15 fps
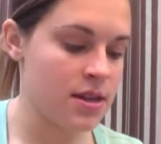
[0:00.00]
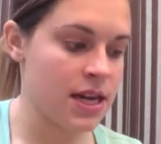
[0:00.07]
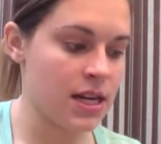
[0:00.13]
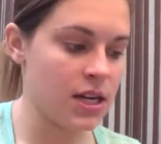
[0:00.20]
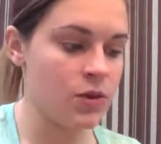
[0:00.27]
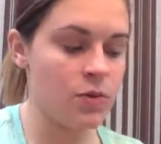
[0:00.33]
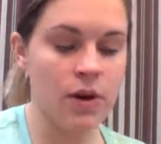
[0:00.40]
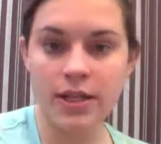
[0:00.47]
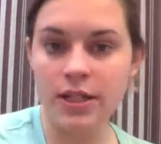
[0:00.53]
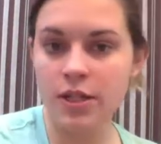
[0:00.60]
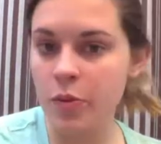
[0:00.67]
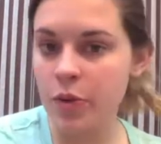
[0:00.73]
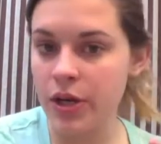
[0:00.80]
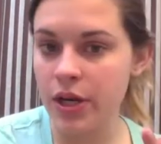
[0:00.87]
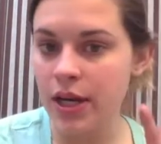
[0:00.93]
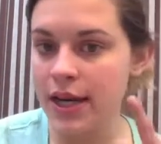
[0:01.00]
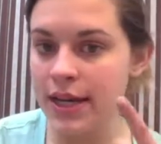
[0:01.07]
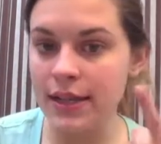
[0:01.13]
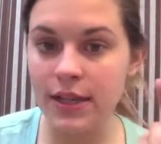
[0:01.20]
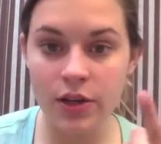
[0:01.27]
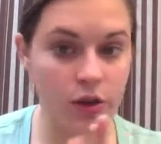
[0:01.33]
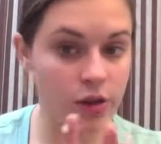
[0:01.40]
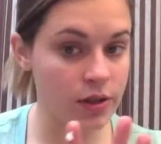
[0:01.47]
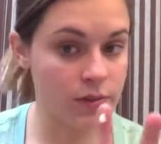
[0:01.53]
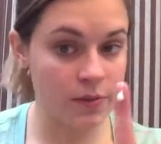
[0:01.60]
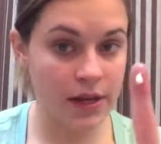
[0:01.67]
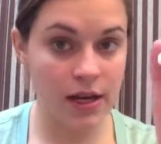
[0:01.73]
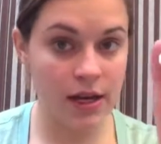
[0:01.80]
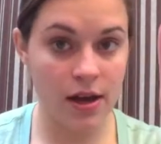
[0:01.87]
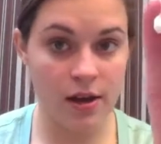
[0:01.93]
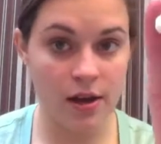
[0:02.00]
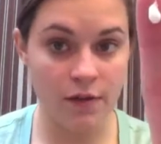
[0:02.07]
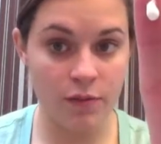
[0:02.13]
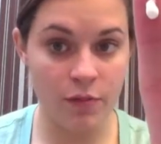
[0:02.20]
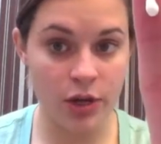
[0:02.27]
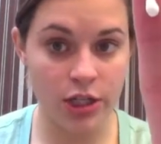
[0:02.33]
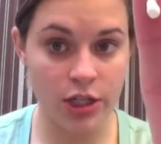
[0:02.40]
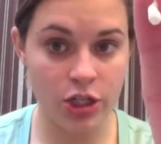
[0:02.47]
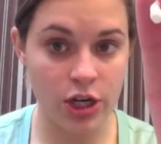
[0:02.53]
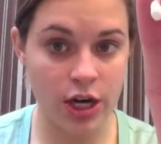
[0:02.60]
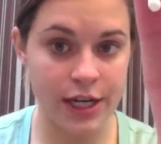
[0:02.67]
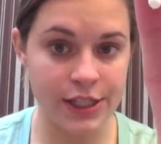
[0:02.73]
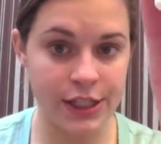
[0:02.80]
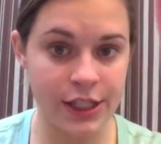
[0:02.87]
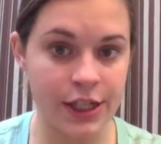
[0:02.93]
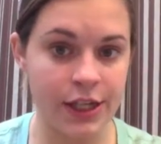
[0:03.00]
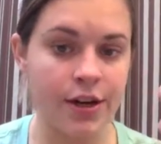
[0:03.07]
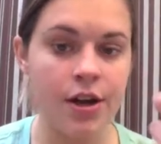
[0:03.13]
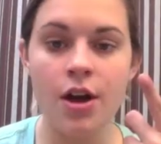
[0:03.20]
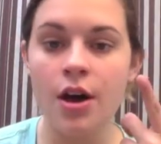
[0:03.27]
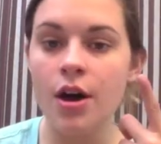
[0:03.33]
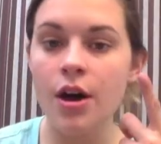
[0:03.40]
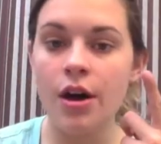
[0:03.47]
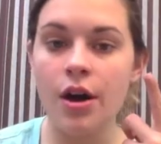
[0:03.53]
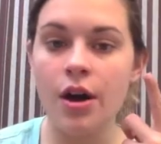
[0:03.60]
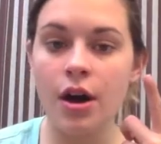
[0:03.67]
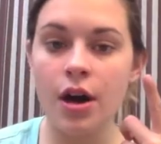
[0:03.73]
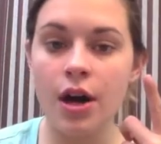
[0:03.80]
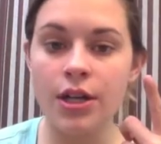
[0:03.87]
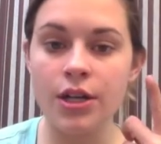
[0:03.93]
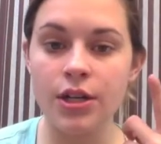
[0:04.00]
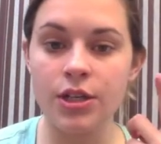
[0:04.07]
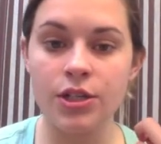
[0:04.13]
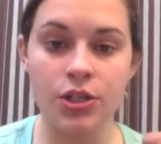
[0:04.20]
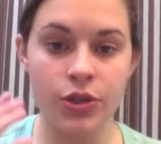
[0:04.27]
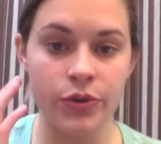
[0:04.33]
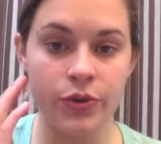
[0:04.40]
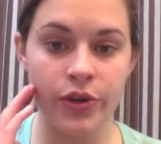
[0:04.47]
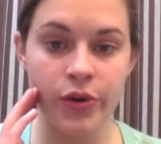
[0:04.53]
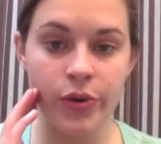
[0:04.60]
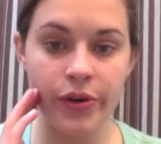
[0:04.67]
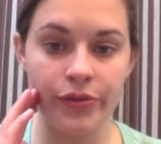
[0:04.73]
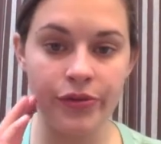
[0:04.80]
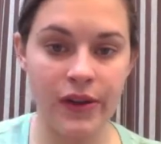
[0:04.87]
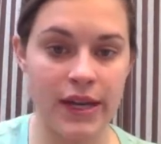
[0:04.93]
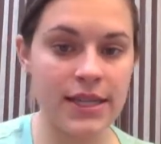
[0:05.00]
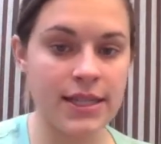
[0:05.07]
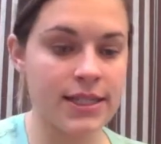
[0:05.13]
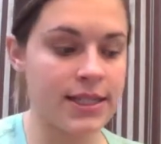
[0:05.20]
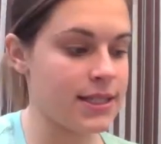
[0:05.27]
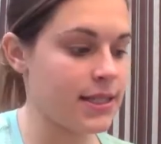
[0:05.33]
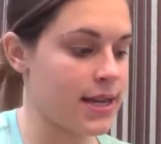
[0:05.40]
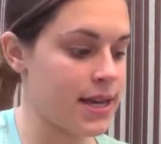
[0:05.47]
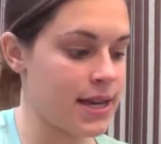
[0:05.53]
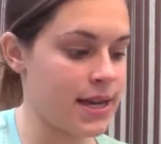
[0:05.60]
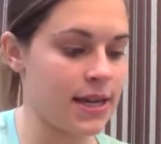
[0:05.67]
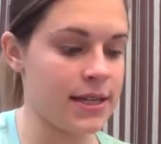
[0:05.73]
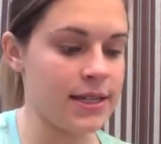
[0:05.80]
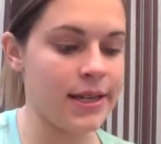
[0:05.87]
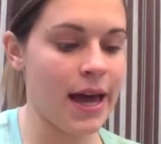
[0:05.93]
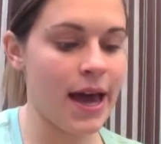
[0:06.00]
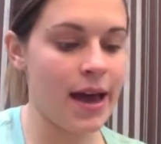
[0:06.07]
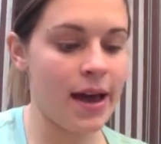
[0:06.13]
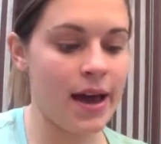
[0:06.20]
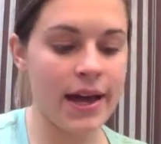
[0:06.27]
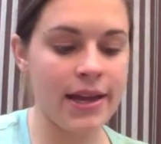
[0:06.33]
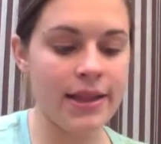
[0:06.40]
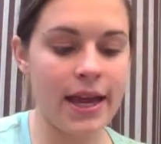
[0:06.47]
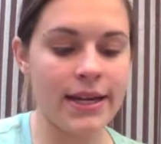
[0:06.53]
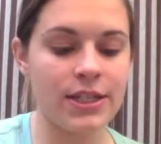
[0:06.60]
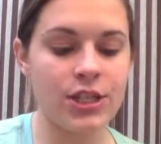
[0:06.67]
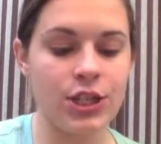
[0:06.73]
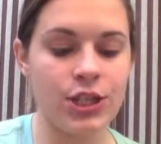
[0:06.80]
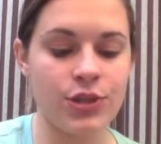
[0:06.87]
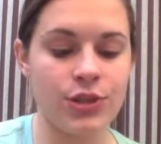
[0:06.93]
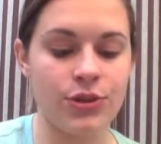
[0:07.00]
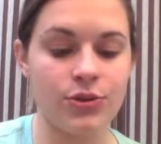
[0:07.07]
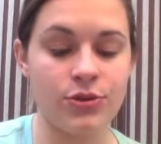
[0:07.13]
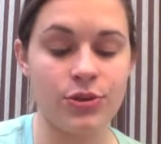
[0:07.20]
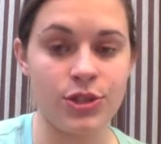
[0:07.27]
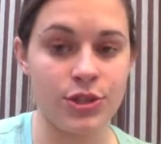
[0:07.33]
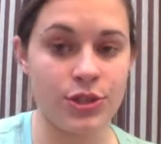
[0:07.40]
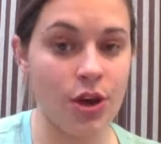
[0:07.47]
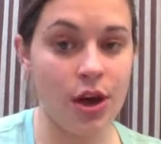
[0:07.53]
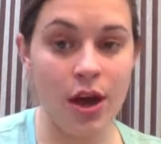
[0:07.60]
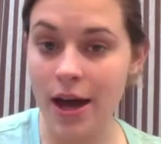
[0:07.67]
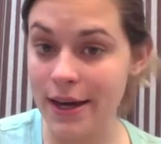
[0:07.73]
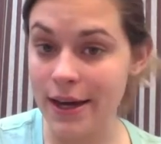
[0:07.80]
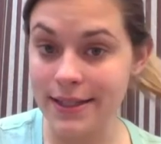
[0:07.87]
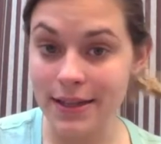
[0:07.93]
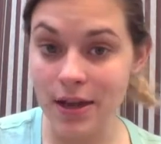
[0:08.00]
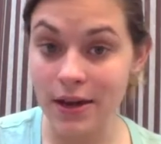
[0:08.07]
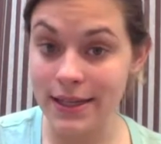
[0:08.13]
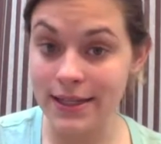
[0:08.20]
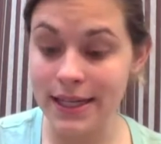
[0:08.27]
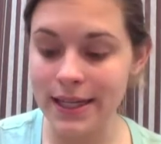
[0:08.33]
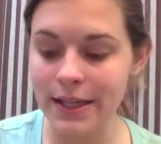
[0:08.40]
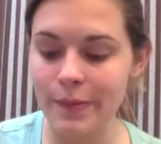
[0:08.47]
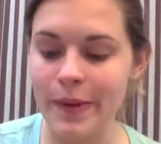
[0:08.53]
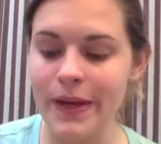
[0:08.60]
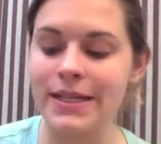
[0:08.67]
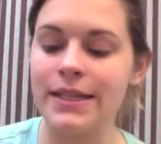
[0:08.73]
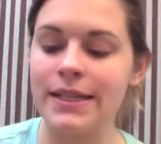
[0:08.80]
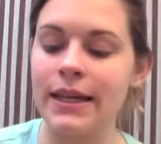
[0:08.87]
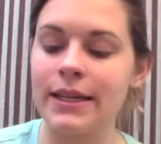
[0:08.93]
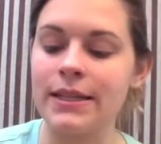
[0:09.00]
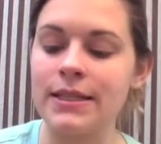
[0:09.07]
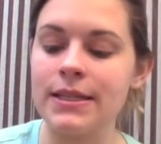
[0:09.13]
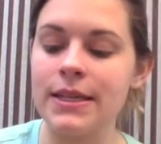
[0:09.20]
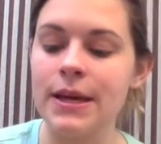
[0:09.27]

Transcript: you want to put a little bit of moisturizer on to your face, and I like to use on a daily basis